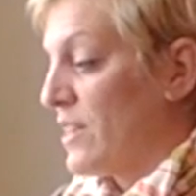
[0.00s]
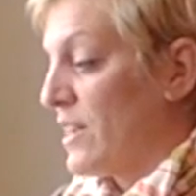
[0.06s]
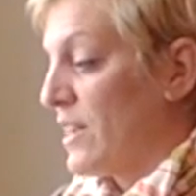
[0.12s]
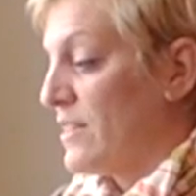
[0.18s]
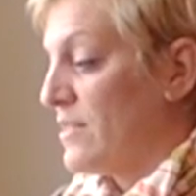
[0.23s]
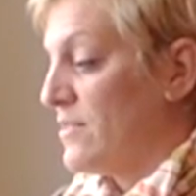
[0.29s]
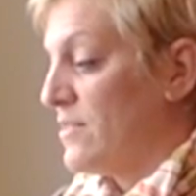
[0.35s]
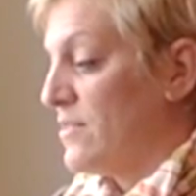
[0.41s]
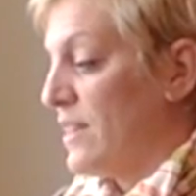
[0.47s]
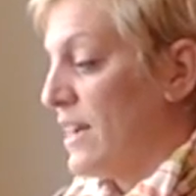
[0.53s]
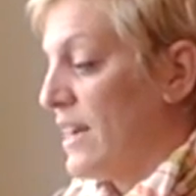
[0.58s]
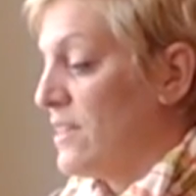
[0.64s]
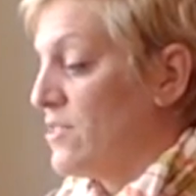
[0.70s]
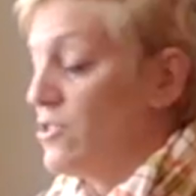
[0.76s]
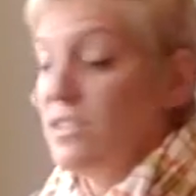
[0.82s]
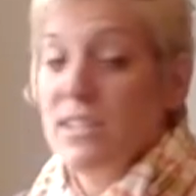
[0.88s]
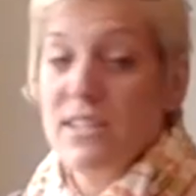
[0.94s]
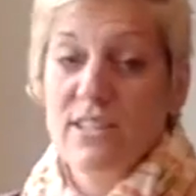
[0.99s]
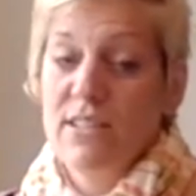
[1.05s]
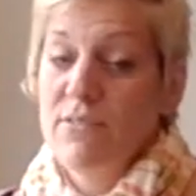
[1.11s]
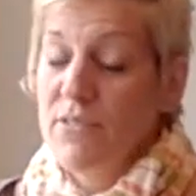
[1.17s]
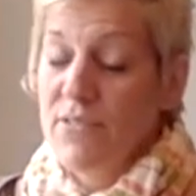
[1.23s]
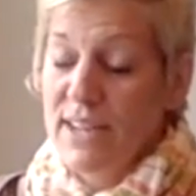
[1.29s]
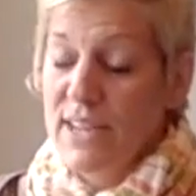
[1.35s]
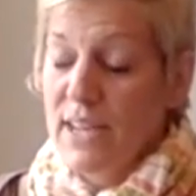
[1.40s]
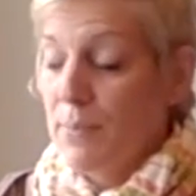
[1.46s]
that I actually didn't
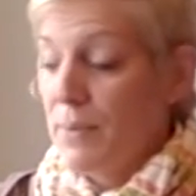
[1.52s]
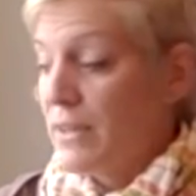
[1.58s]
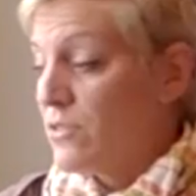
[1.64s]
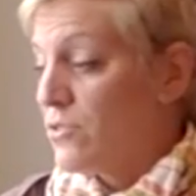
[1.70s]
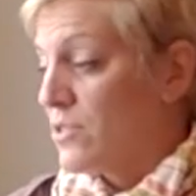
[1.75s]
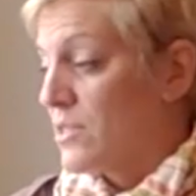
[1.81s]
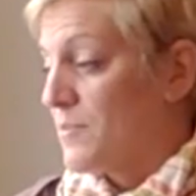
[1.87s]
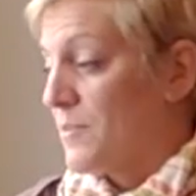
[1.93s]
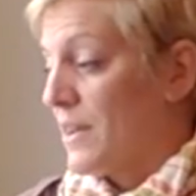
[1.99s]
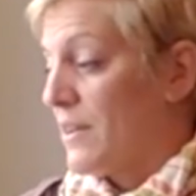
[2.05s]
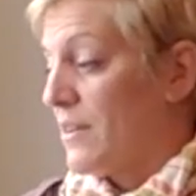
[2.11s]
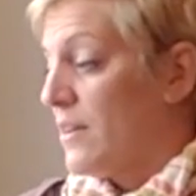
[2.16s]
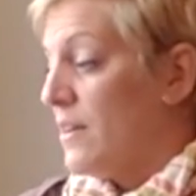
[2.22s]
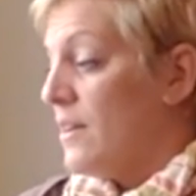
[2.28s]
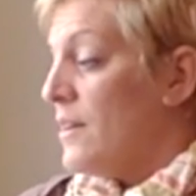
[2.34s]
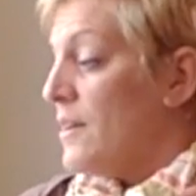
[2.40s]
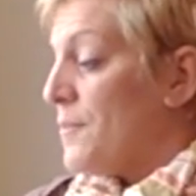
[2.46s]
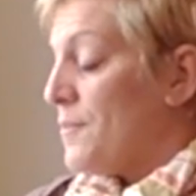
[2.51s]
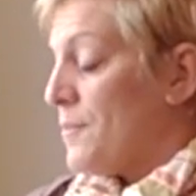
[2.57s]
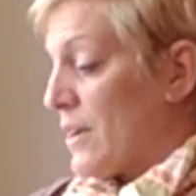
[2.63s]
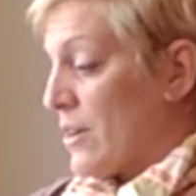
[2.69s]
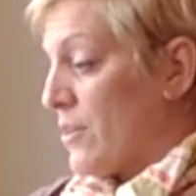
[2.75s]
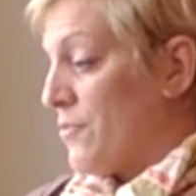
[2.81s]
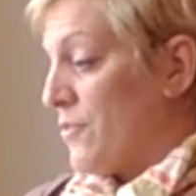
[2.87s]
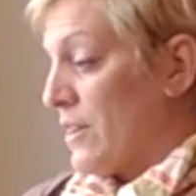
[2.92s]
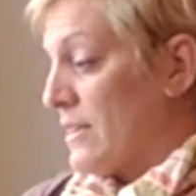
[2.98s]
even find on Pinterest. My
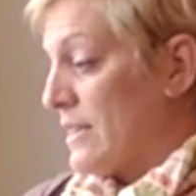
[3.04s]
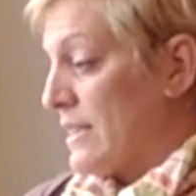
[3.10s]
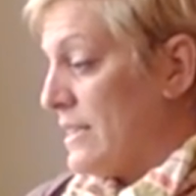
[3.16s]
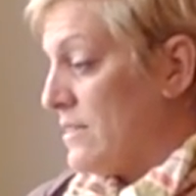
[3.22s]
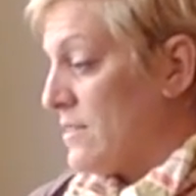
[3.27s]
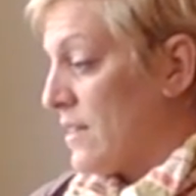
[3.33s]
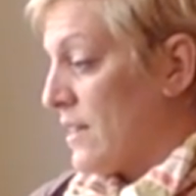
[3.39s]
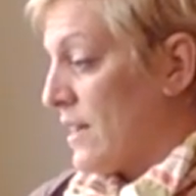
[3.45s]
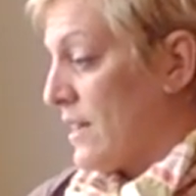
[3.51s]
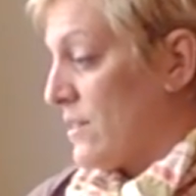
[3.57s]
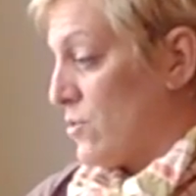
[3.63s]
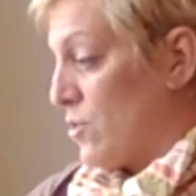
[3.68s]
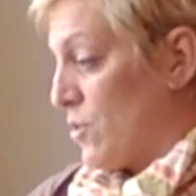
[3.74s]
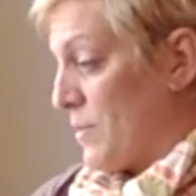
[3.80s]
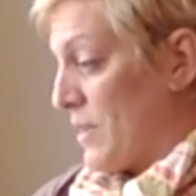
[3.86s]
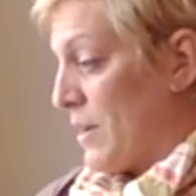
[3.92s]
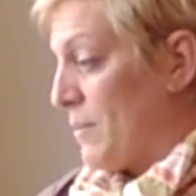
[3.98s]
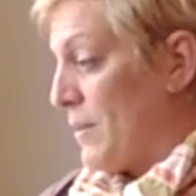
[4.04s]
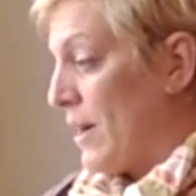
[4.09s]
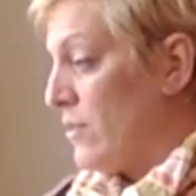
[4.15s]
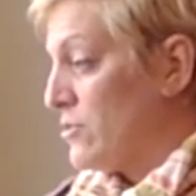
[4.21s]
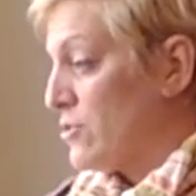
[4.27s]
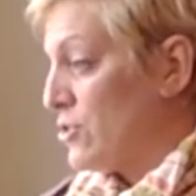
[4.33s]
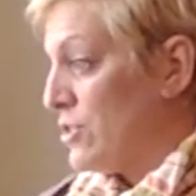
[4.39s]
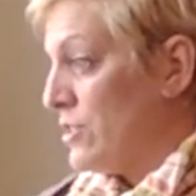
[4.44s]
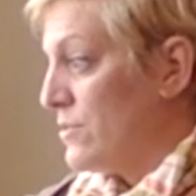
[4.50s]
good friend Lisa had told me
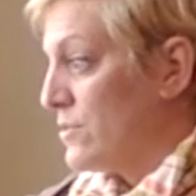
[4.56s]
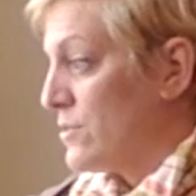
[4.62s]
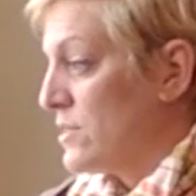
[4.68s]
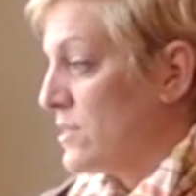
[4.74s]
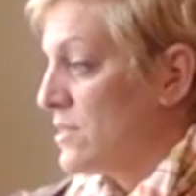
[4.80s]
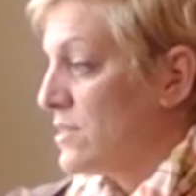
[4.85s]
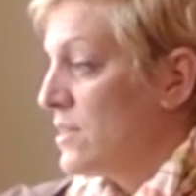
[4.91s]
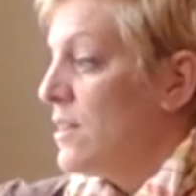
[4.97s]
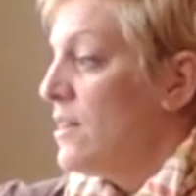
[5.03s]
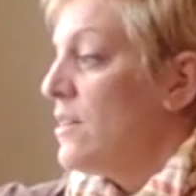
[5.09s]
about. She uses